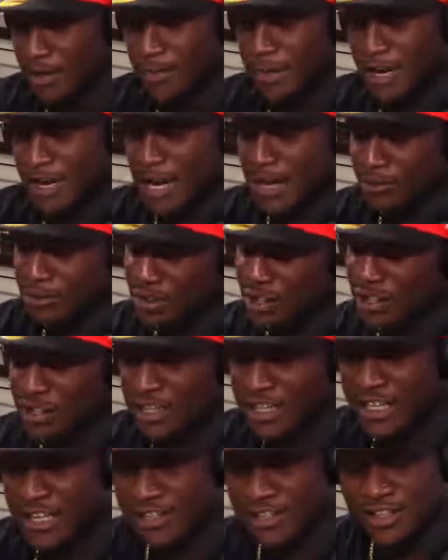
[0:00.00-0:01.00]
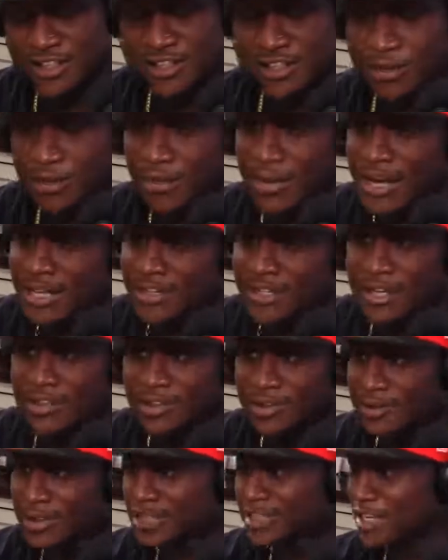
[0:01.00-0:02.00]
I was telling the counselor some of my
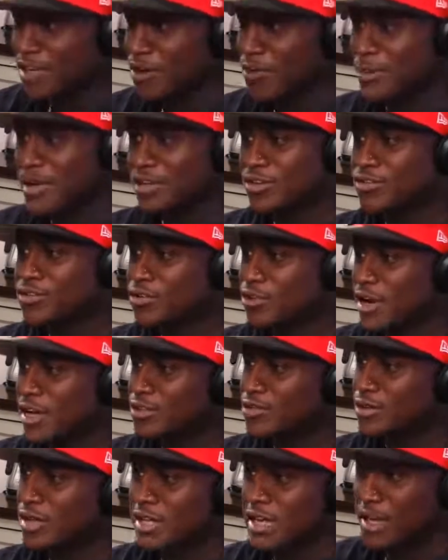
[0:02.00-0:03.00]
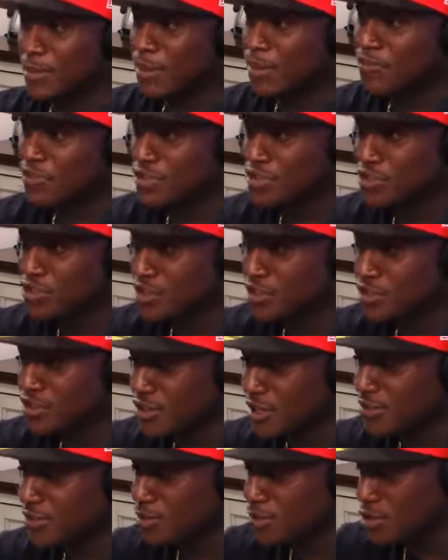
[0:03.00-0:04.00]
thoughts. She was like, "That don't make you crazy." She was like, "I'm gonna share
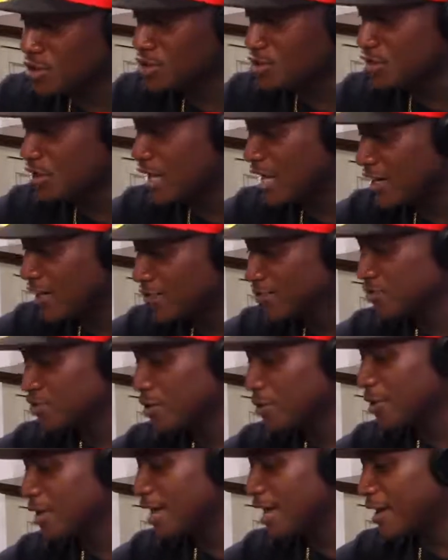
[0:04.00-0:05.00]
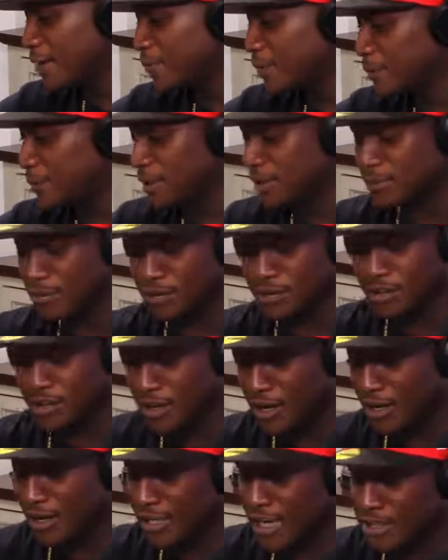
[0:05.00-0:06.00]
something with you that I never share with a lot of people." This was a
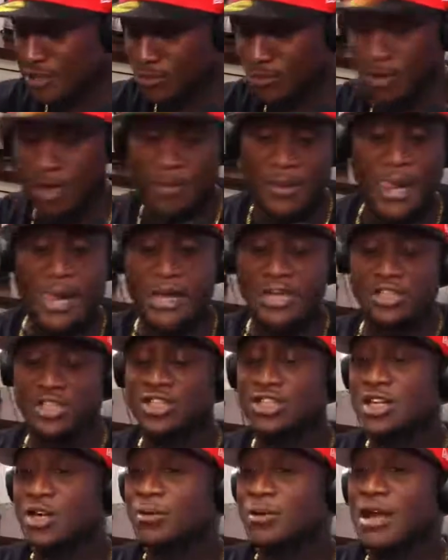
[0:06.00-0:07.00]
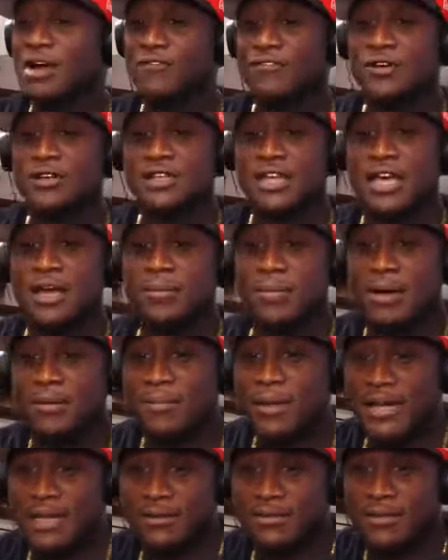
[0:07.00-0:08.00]
Caucasian woman. She said, when I first had my
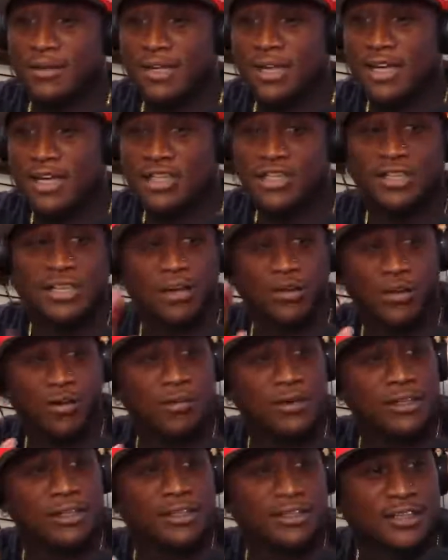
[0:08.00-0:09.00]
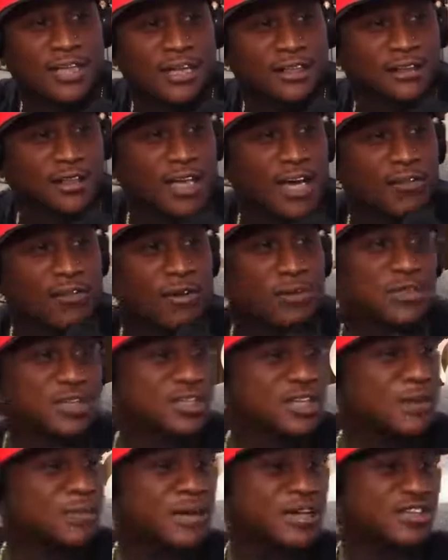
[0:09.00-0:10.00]
baby, she said, "I don't know where these thoughts came from." She
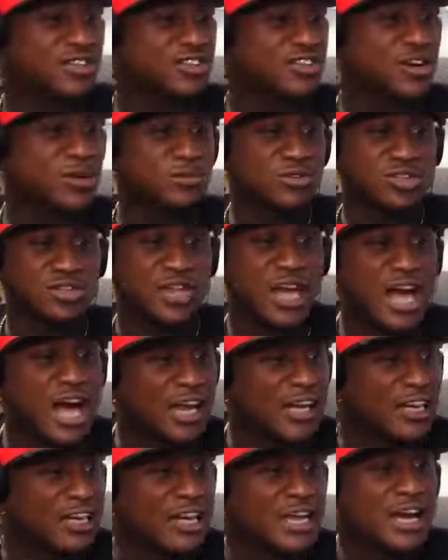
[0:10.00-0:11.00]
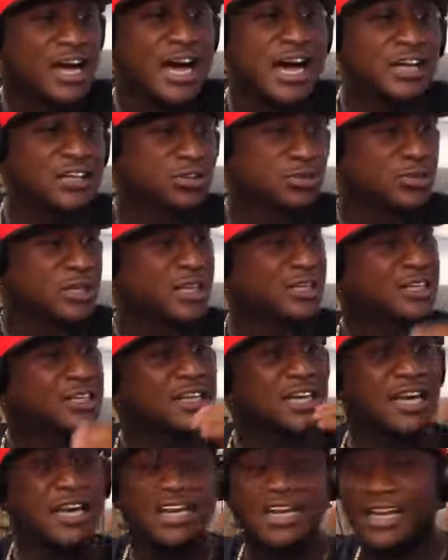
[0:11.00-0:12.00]
said, "My son was just hollering. She was like, the
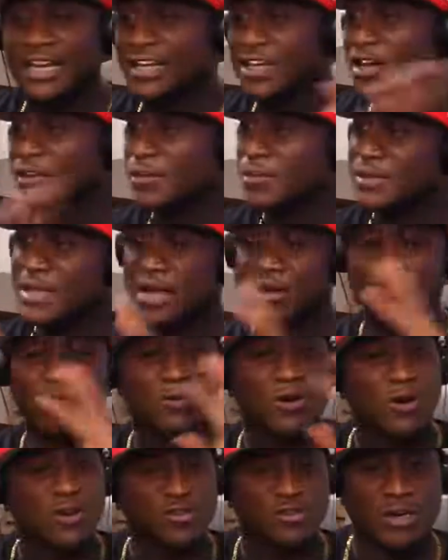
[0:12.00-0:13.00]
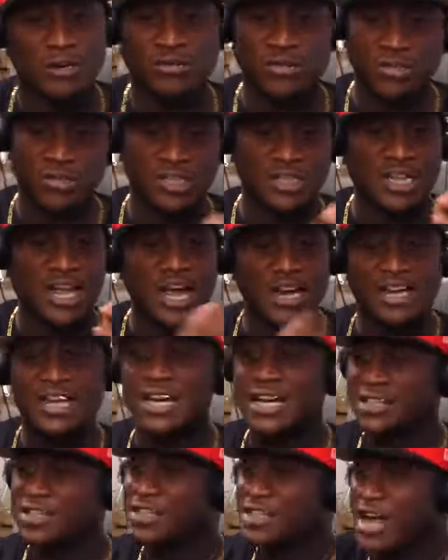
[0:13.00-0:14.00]
daddy had left. He was out on the road driving church, just hollering."
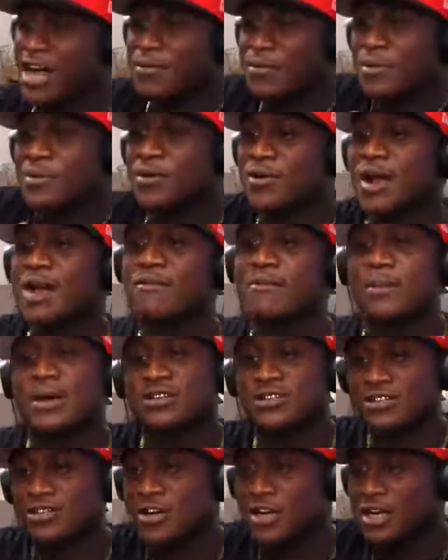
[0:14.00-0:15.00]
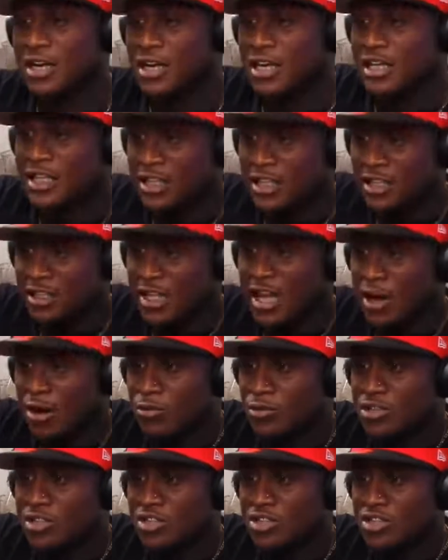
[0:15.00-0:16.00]
She said, "I remember grabbing my son, and the
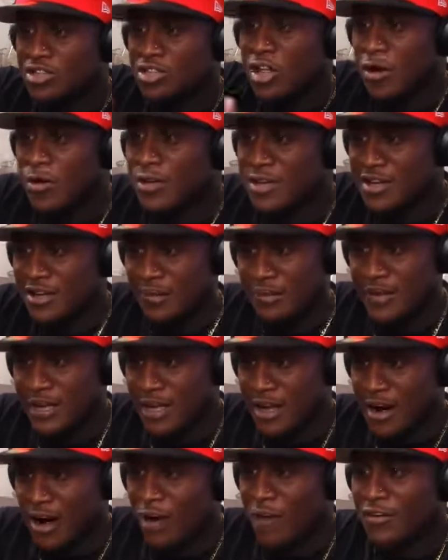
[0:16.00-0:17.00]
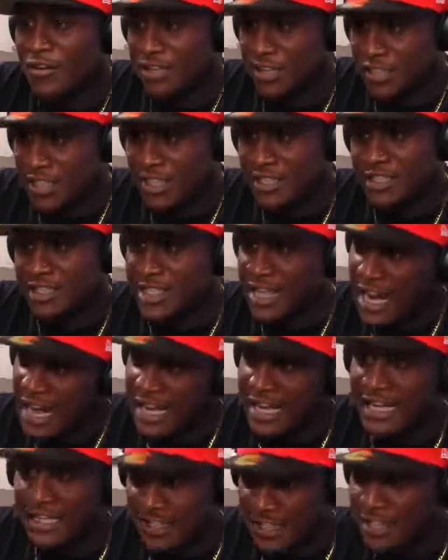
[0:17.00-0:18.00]
thought was to throw him over the thing." She said,
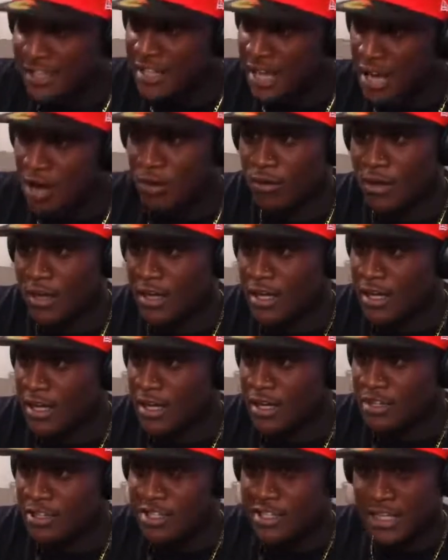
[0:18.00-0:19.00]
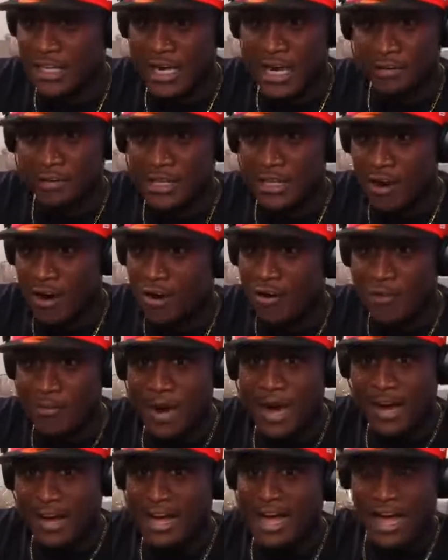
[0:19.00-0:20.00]
"I had that thought." She said, and I was like, "Oh
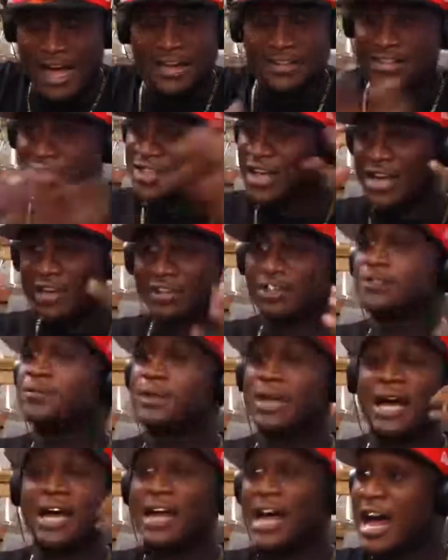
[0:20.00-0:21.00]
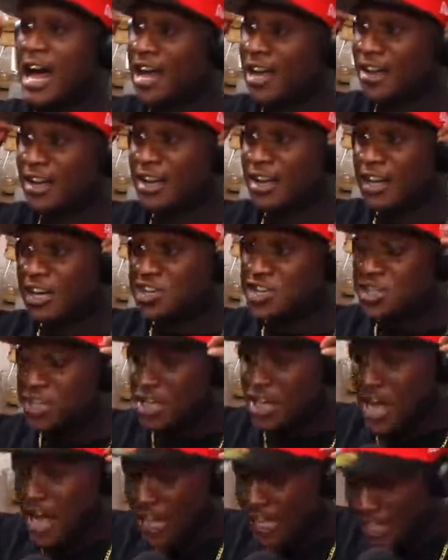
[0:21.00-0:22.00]
my God." She said, she
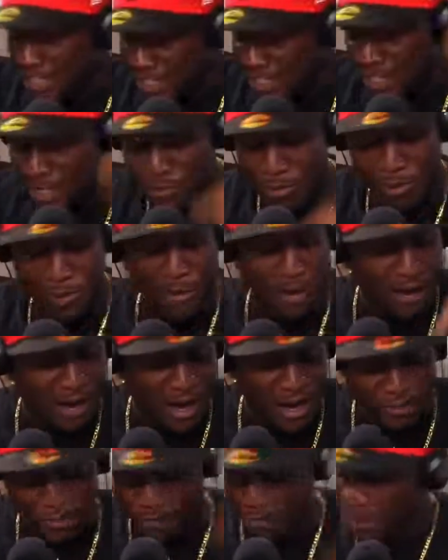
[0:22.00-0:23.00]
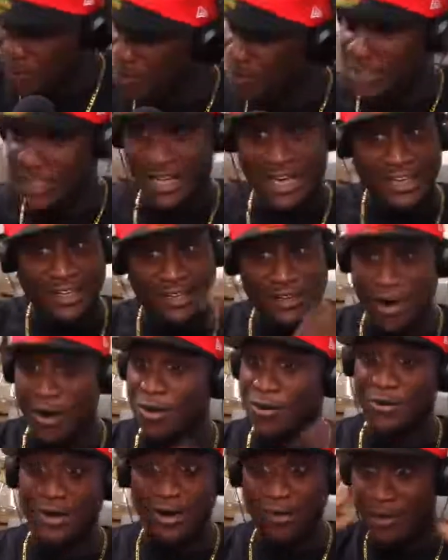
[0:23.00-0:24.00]
said, "I instantly rebuked it, like,
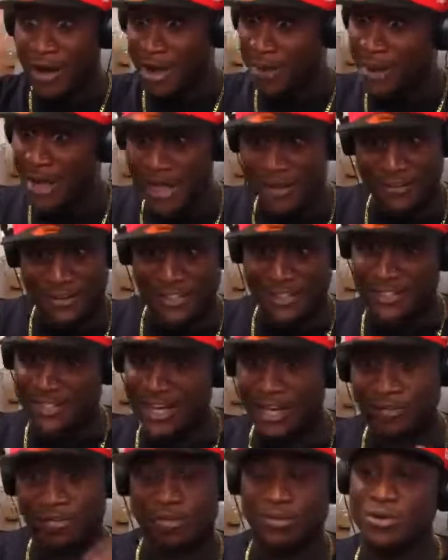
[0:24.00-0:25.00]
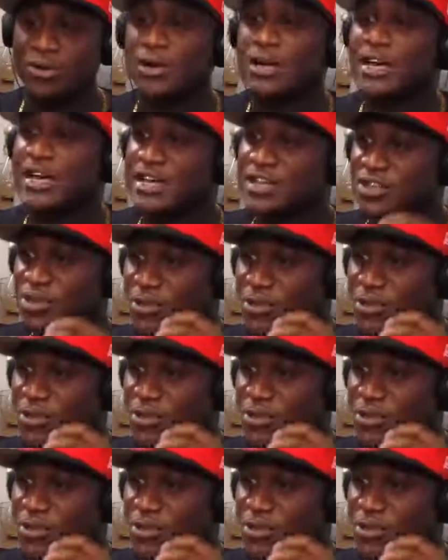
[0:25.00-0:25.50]
no, why am I having these thoughts?" And she was